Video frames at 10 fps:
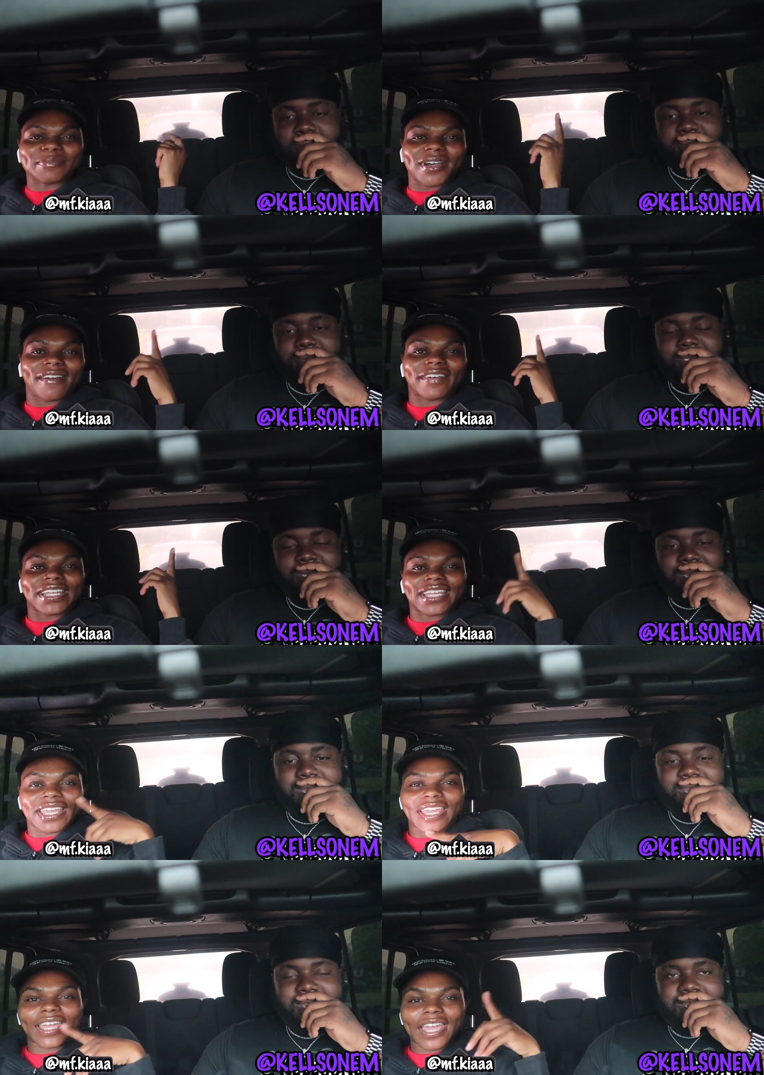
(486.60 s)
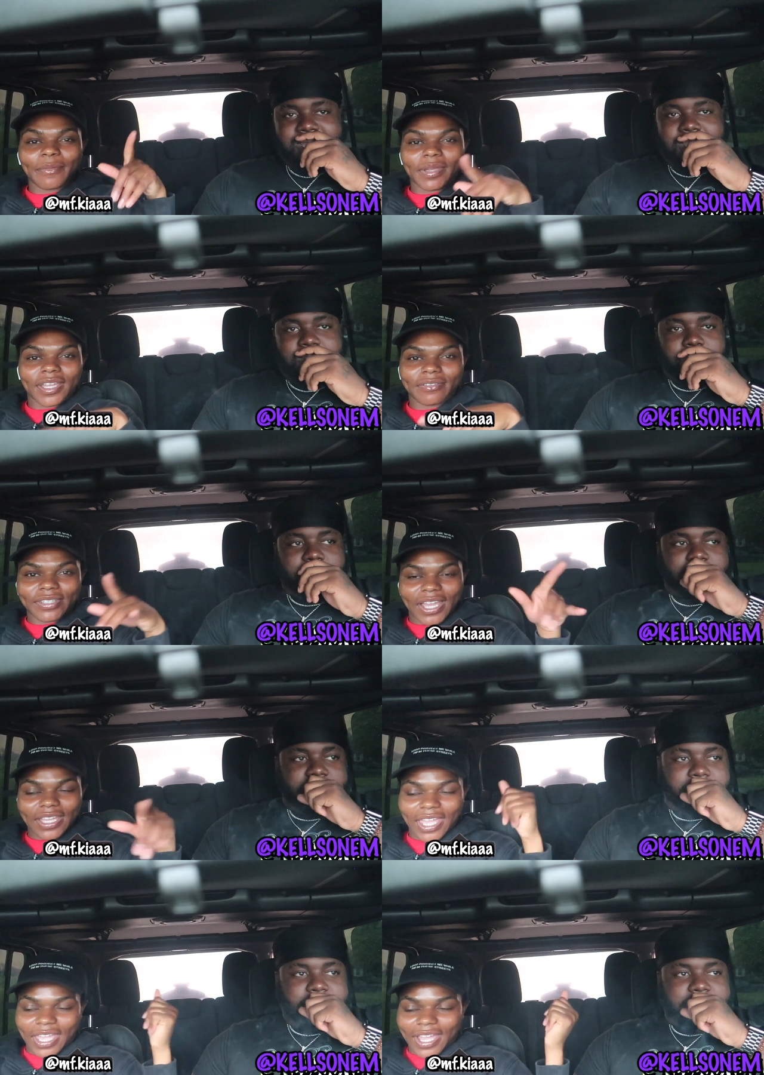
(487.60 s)
Speaker 1: motherfucking kid M F.
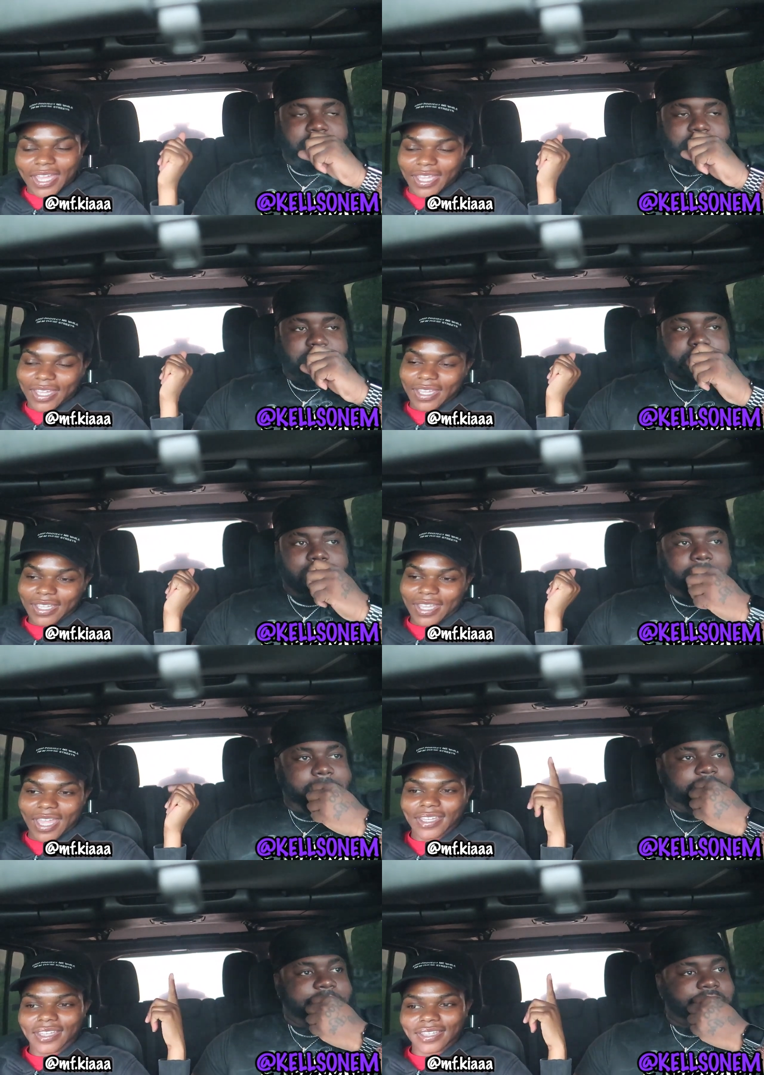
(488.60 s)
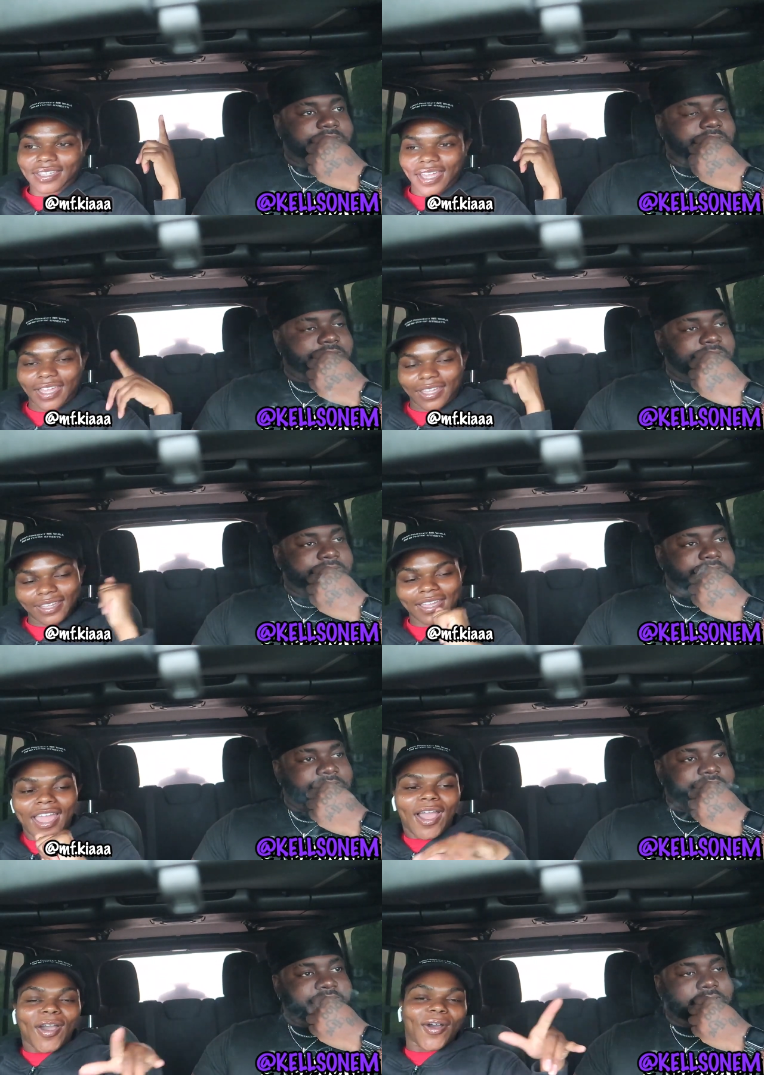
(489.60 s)
K I A A A
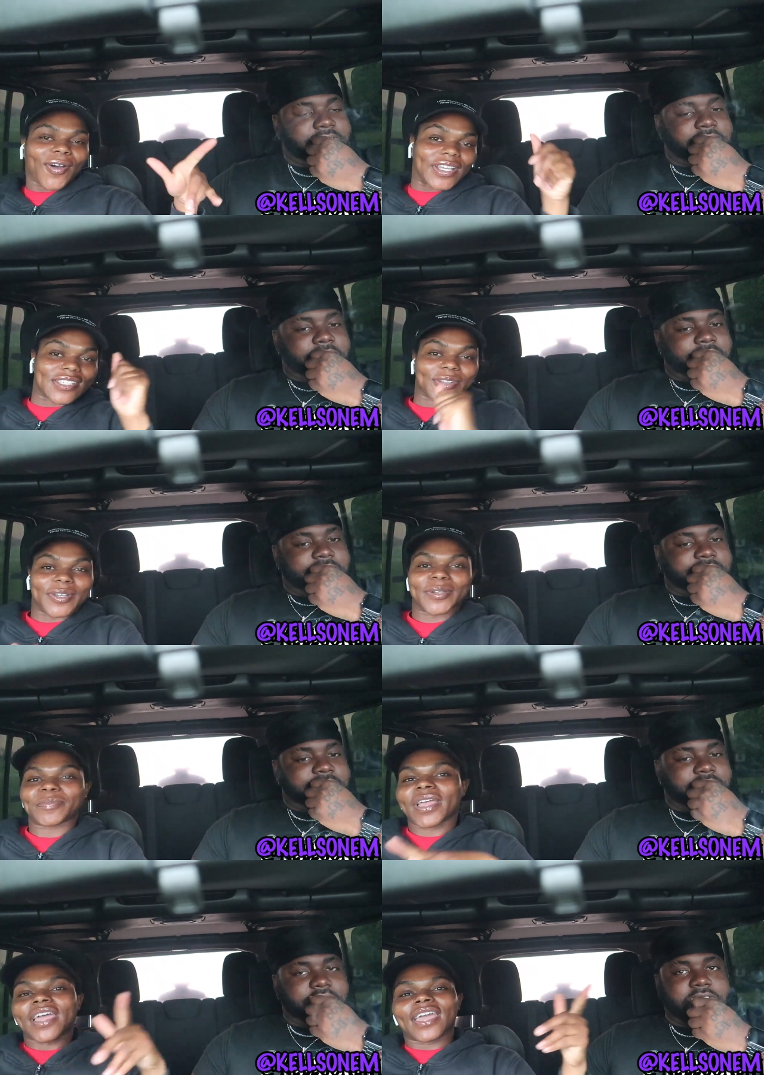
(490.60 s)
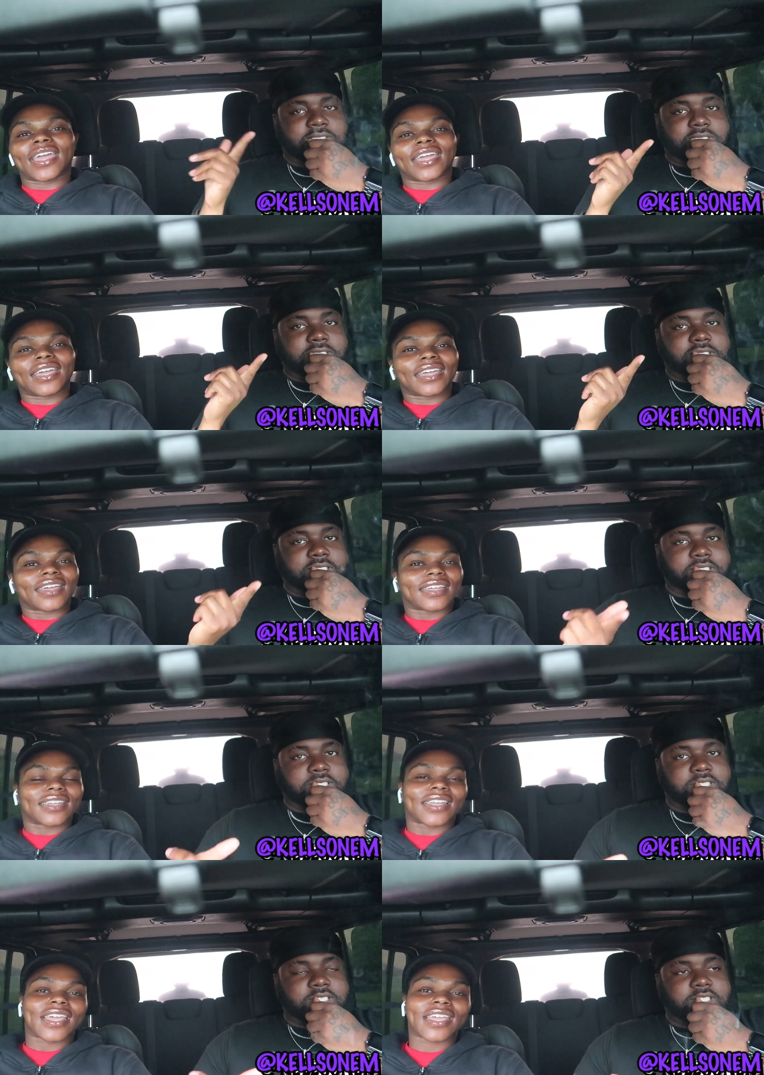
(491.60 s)
on Instagram.
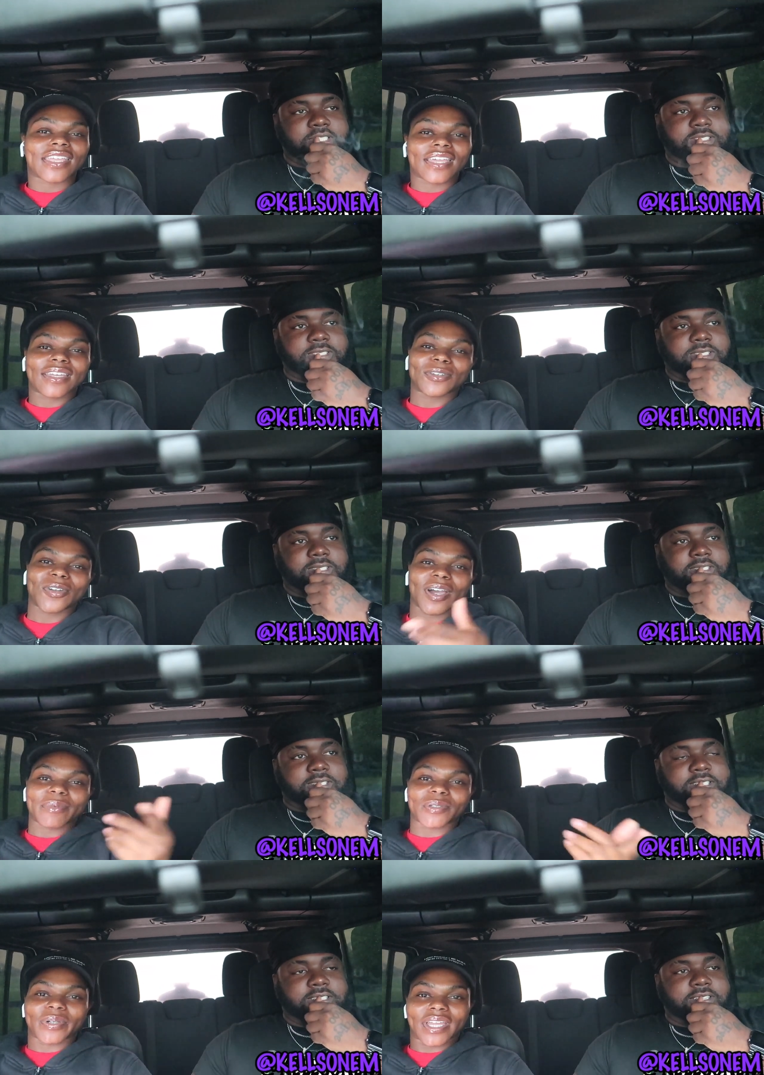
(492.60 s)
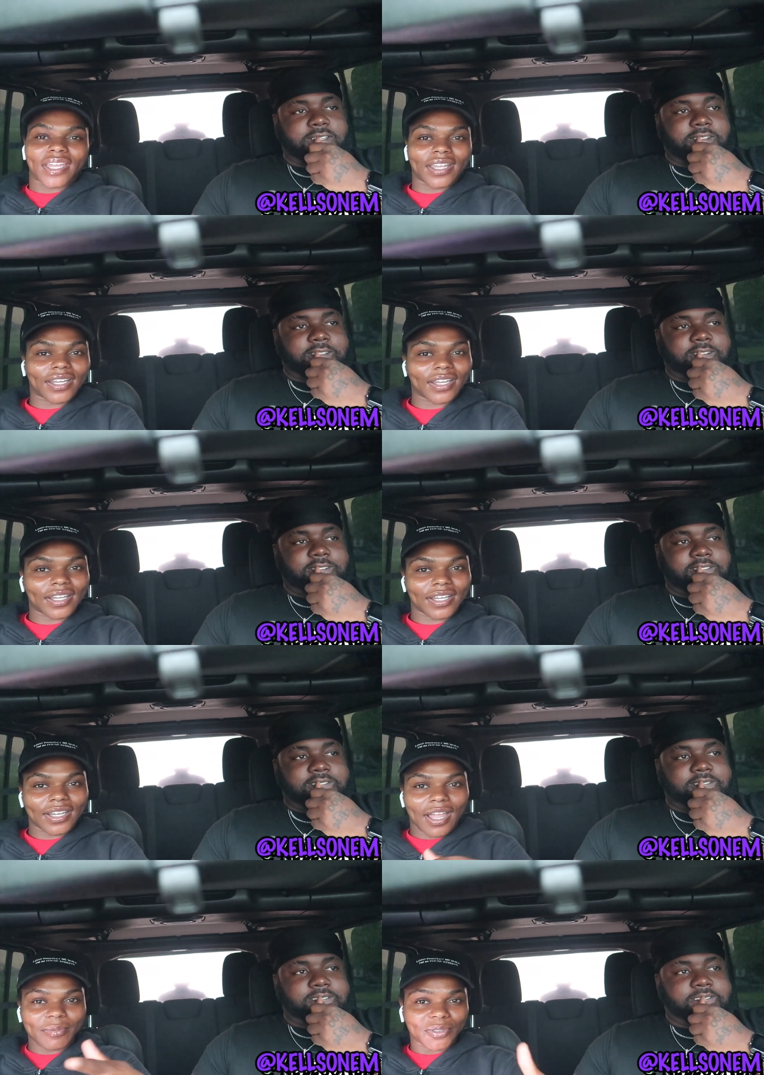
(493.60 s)
And yeah, you know, I'll be doing hair.
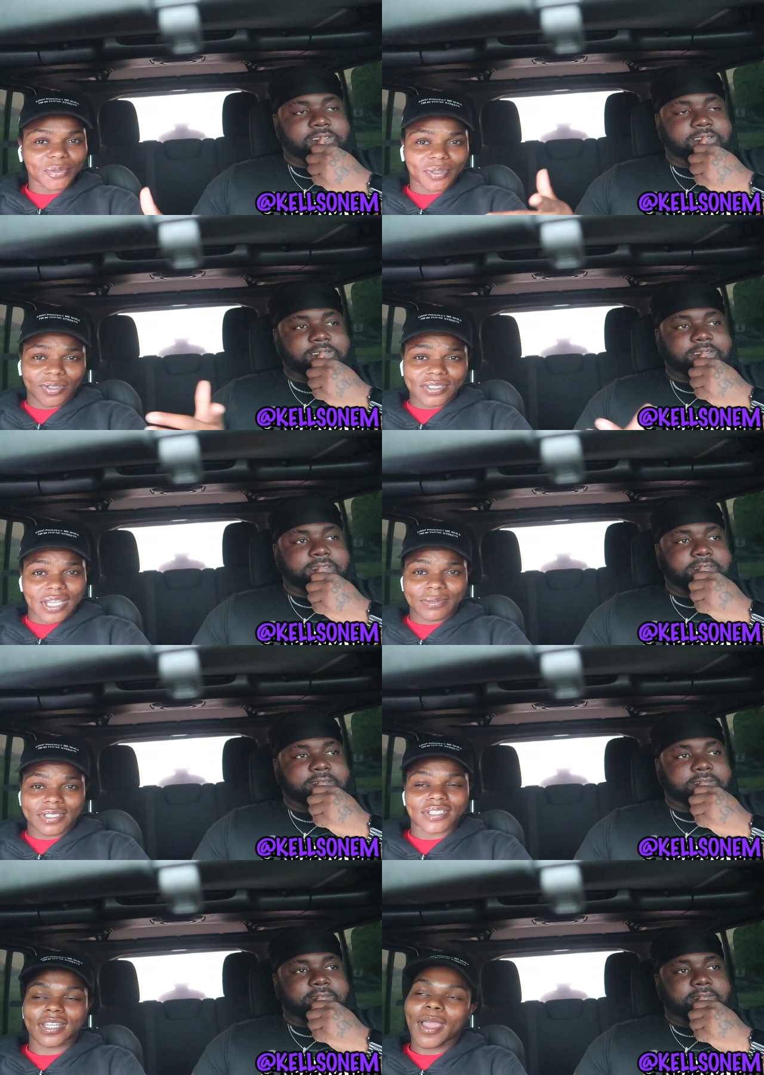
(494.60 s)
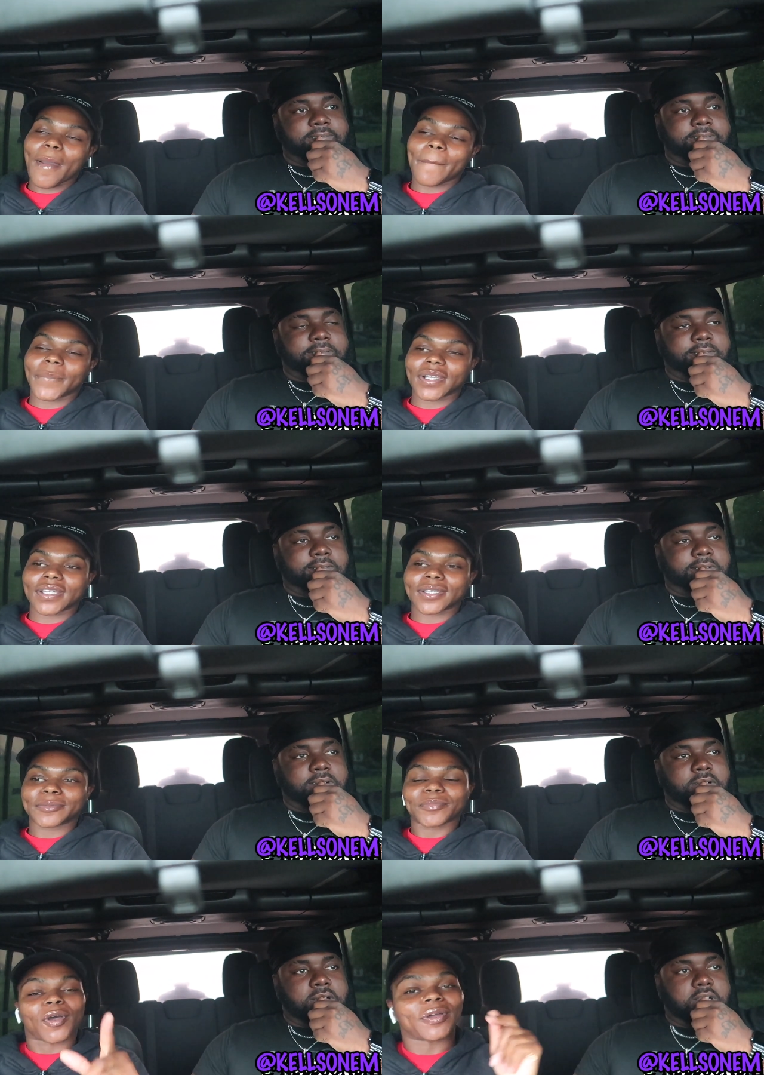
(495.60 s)
I'll be doing all types of shit.
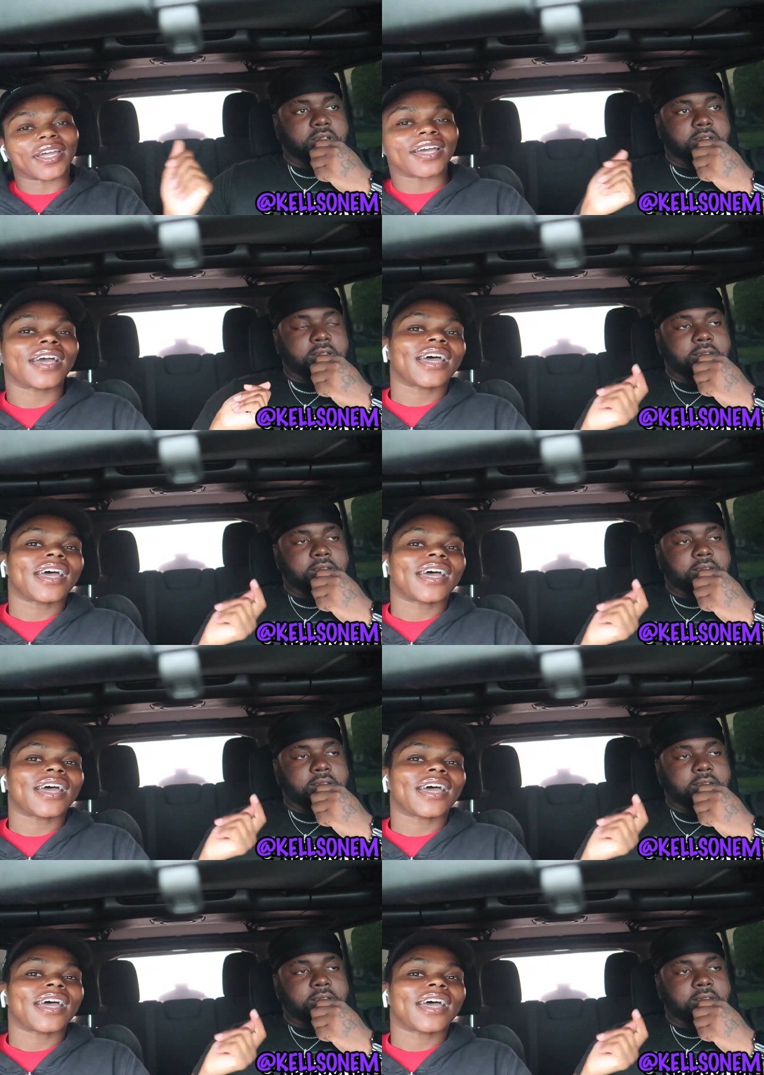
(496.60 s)
But, oh yeah,